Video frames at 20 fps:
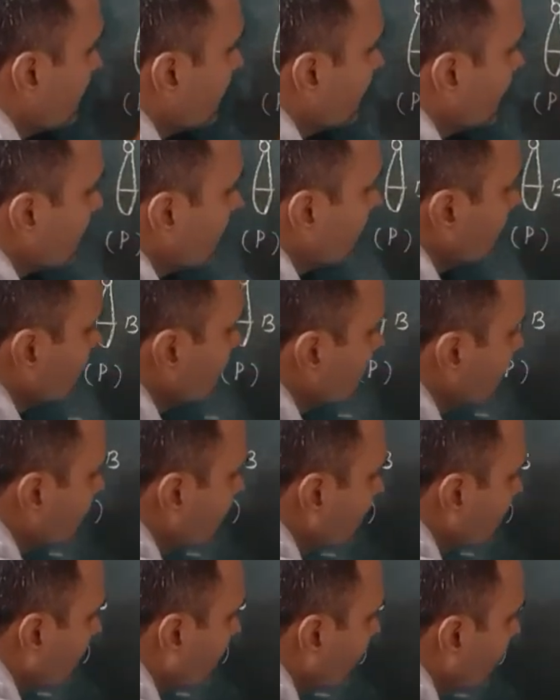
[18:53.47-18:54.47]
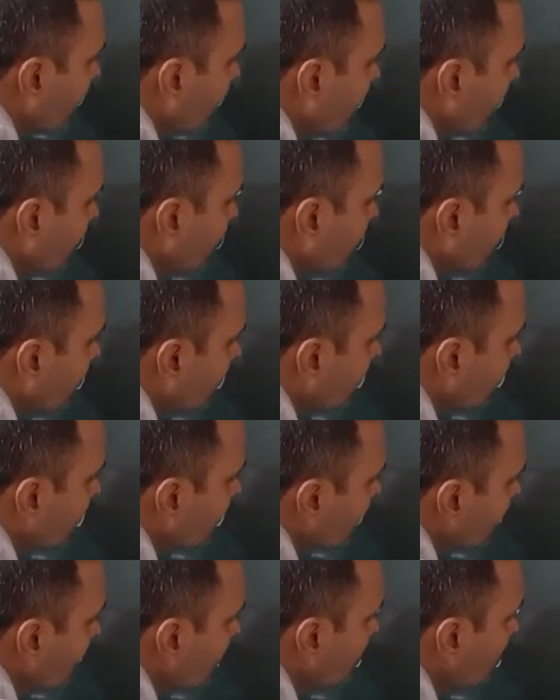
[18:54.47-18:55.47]
But this is
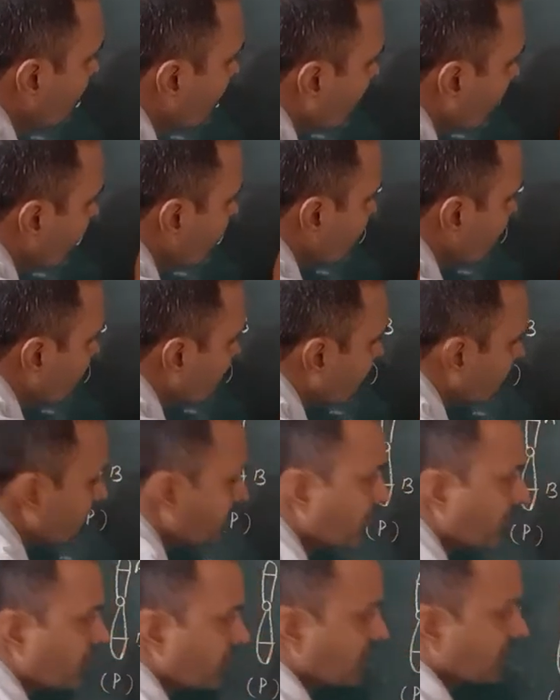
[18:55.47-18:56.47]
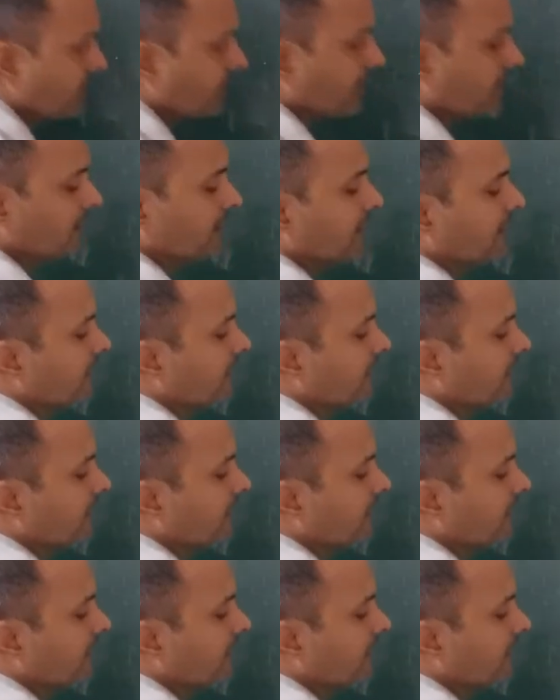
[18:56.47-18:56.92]
recombinant. New combinations possible.